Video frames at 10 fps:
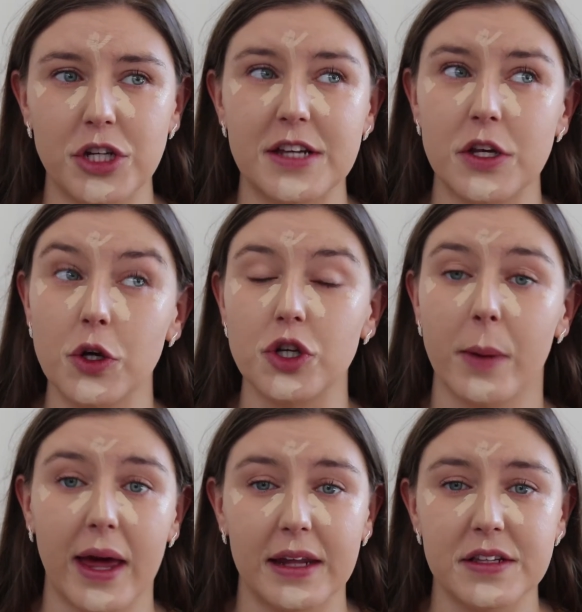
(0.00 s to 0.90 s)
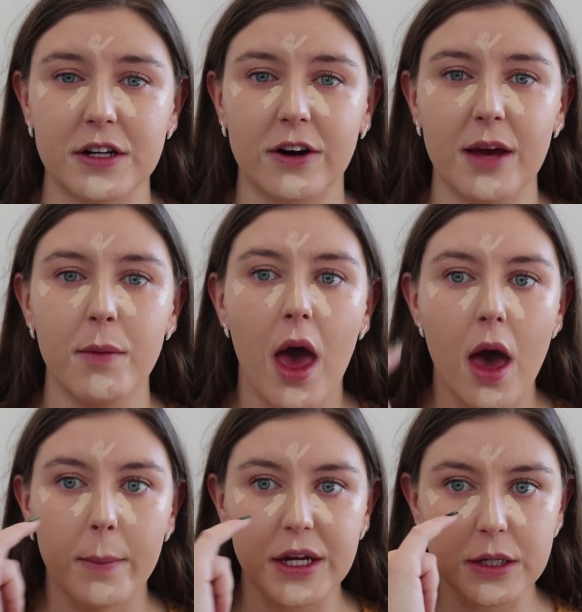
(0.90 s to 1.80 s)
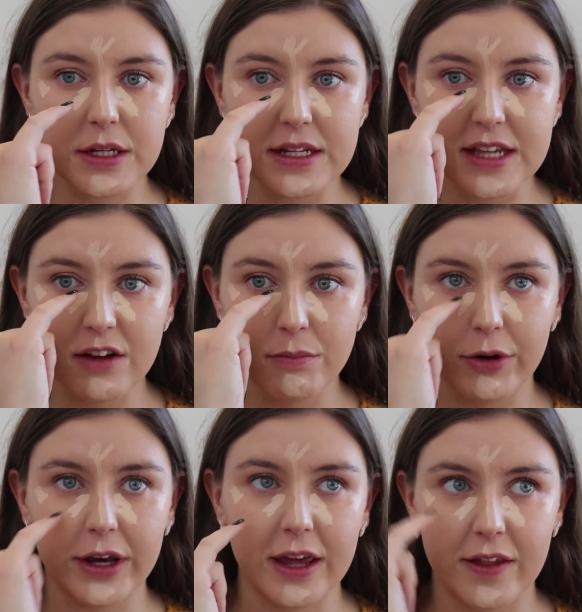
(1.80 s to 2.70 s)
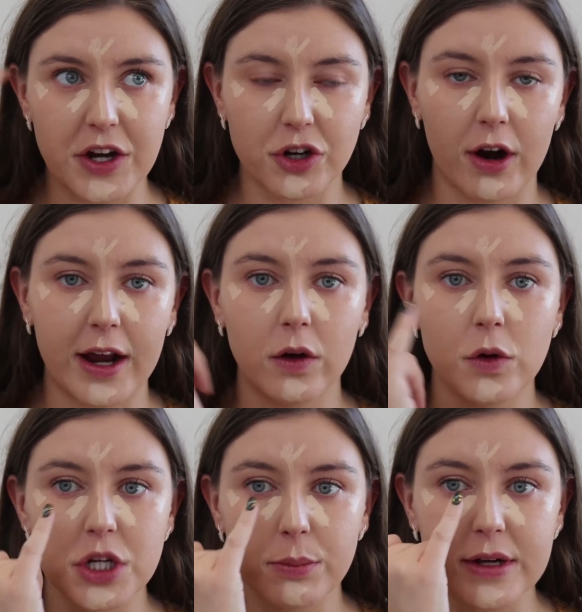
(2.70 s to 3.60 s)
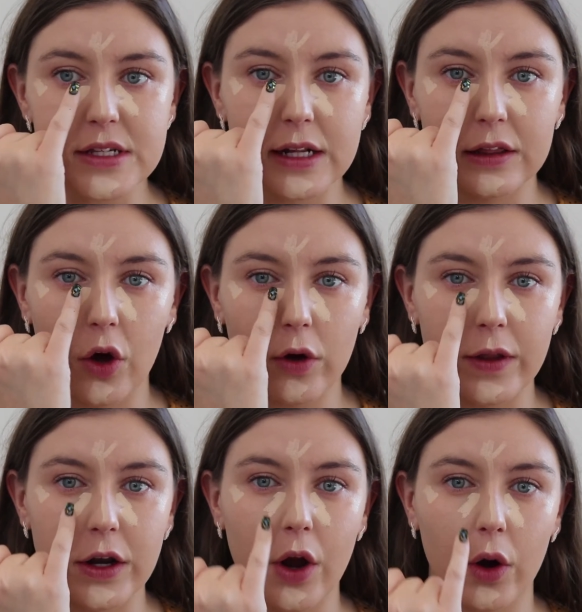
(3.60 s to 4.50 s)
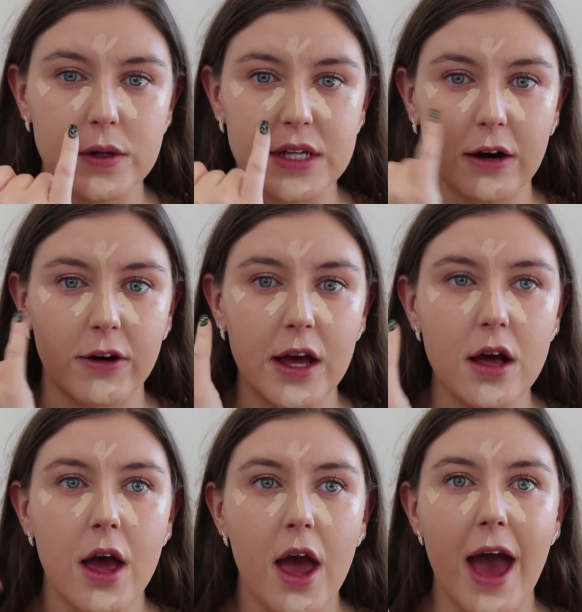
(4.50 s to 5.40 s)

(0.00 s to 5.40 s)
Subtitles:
She has a YouTube and Instagram, but she, instead of bringing in that triangle, she brings it along the nose area,